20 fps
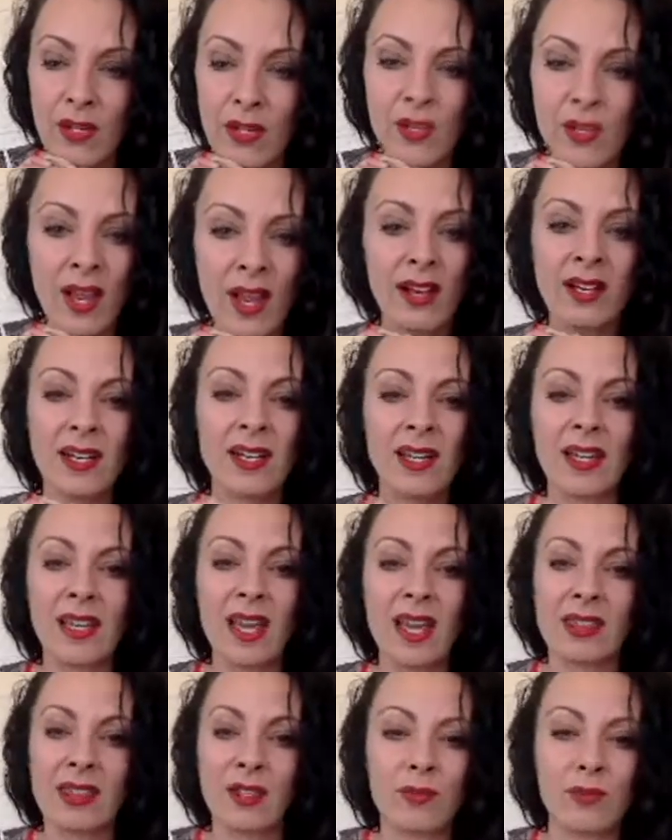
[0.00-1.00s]
you're not going to
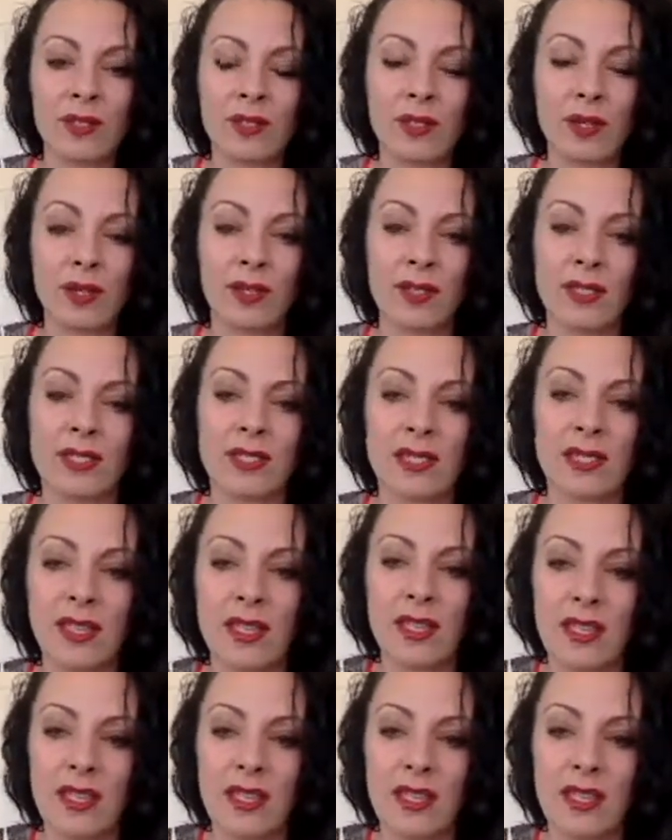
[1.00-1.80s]
get the results